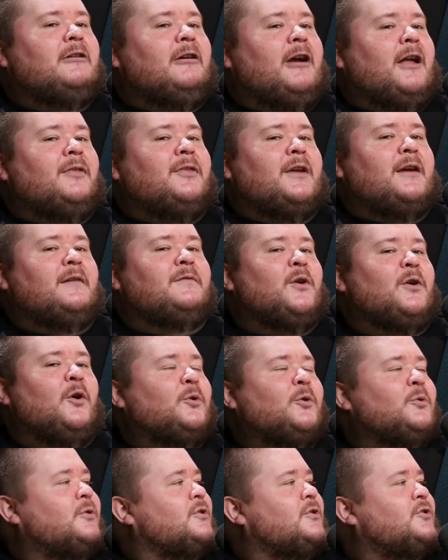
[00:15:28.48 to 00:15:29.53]
Grand Theft
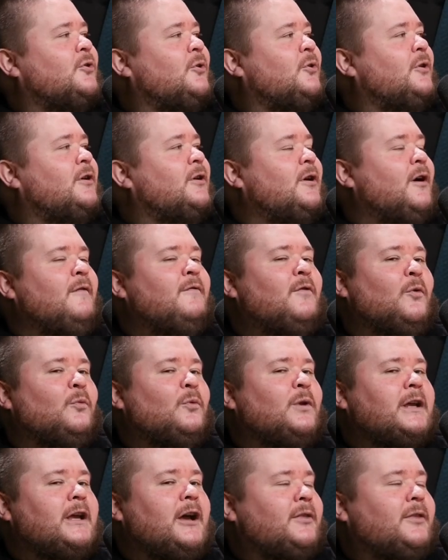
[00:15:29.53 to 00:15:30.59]
Auto controller? I've
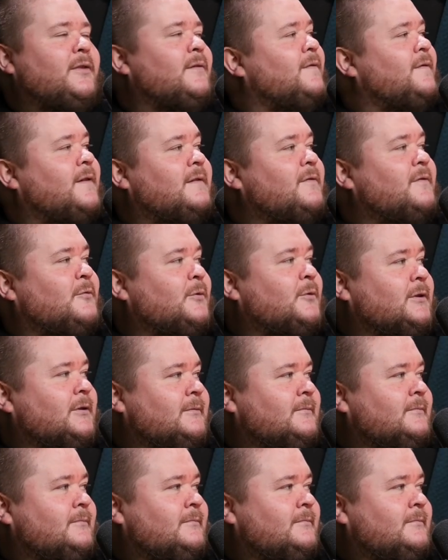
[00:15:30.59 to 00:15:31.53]
only got the FIFA one.